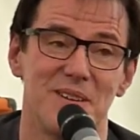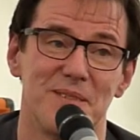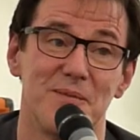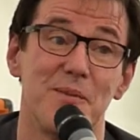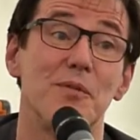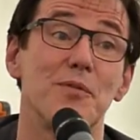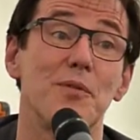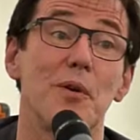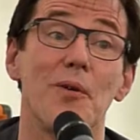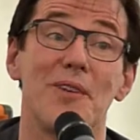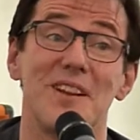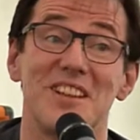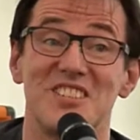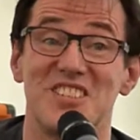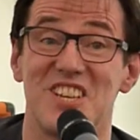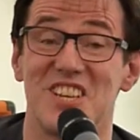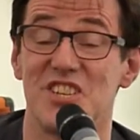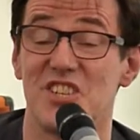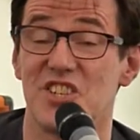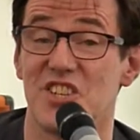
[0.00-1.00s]
We're throwing a
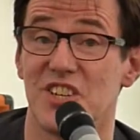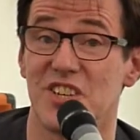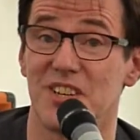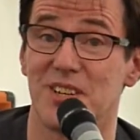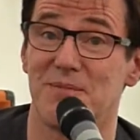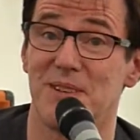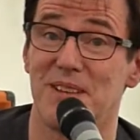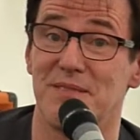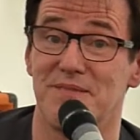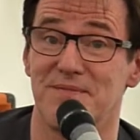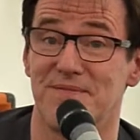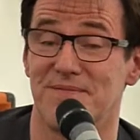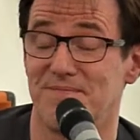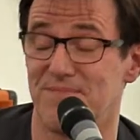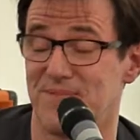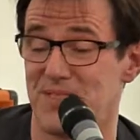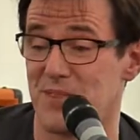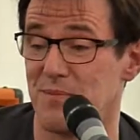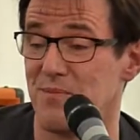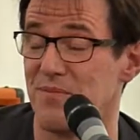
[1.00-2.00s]
t-shirt with
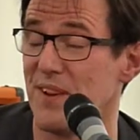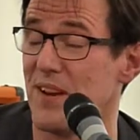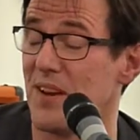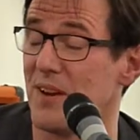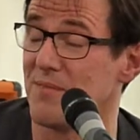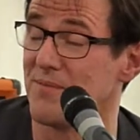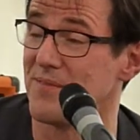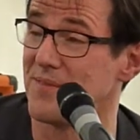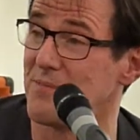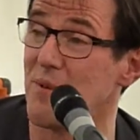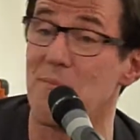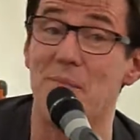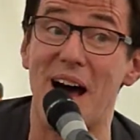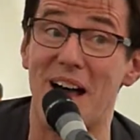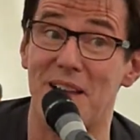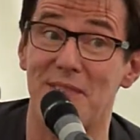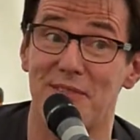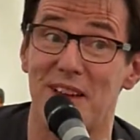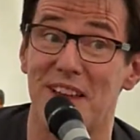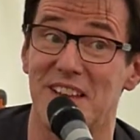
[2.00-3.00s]
something on, with my
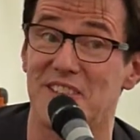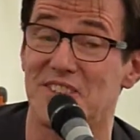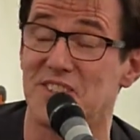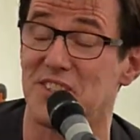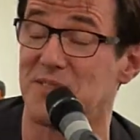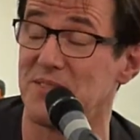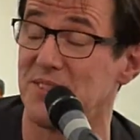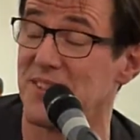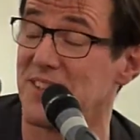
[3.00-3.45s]
face on.